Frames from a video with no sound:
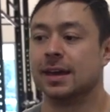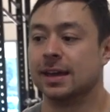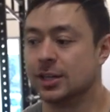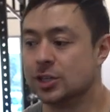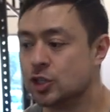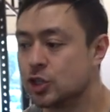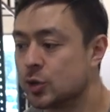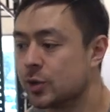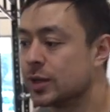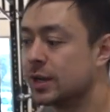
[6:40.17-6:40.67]

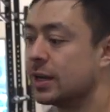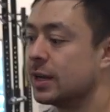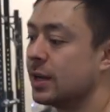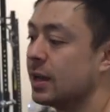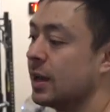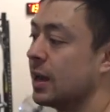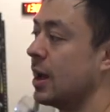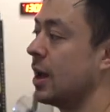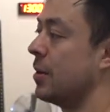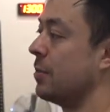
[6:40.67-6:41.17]
injury
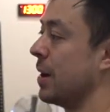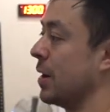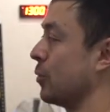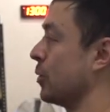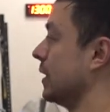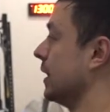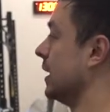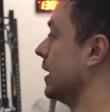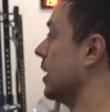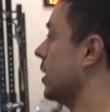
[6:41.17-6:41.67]
by
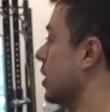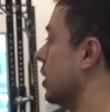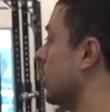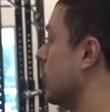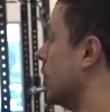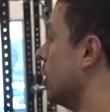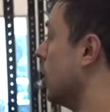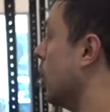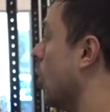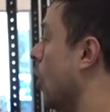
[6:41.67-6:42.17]
really
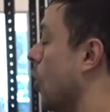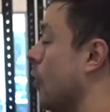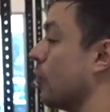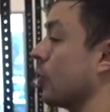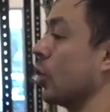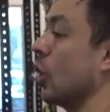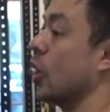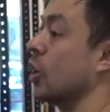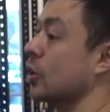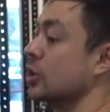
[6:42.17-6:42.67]

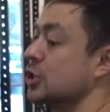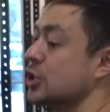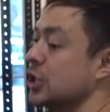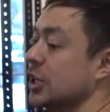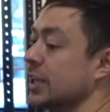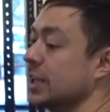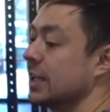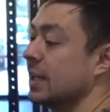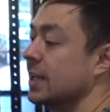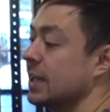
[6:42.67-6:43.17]
overarching.